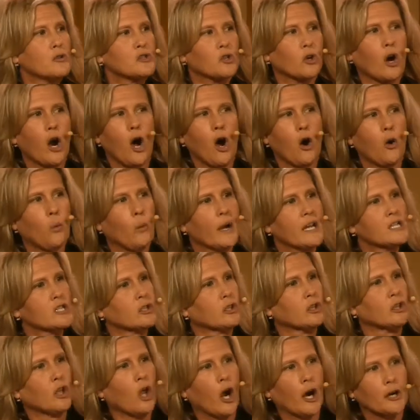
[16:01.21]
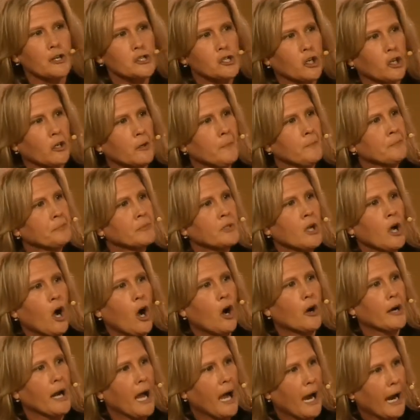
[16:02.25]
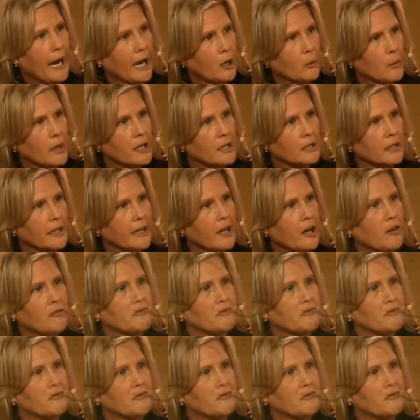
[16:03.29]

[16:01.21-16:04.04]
are always larger on a hieroglyph.